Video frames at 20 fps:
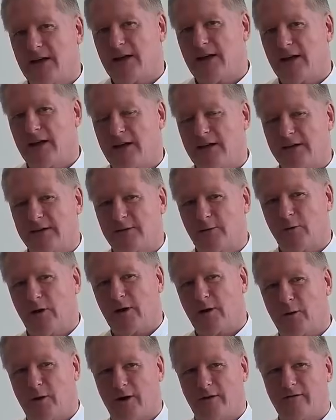and
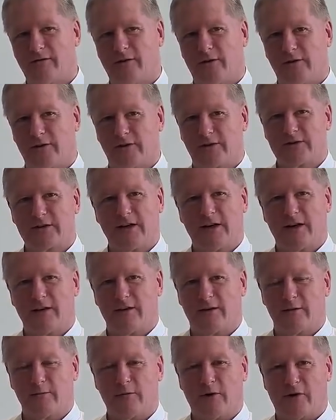we're quite fond of
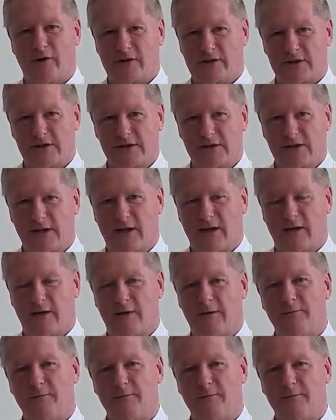saying that Morrisons are